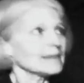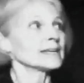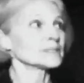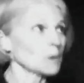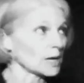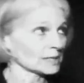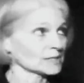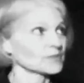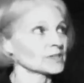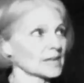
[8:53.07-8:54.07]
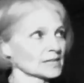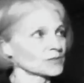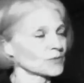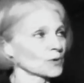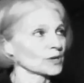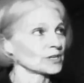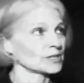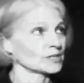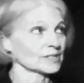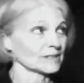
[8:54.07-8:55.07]
as well as for the next four
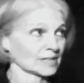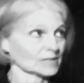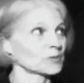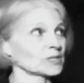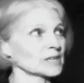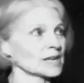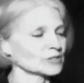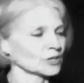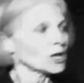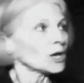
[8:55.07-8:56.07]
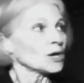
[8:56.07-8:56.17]
years and the next presidential.